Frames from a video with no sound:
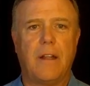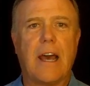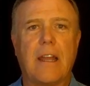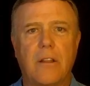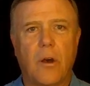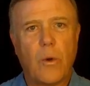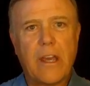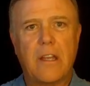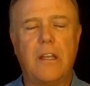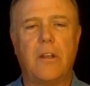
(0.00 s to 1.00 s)
Light,
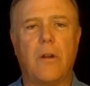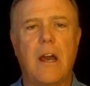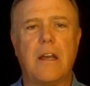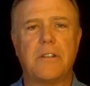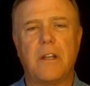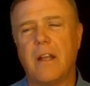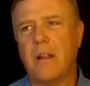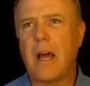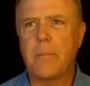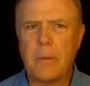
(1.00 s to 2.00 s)
awakening your eyes. And
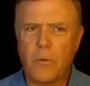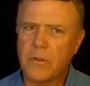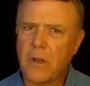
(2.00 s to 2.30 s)
a lot of people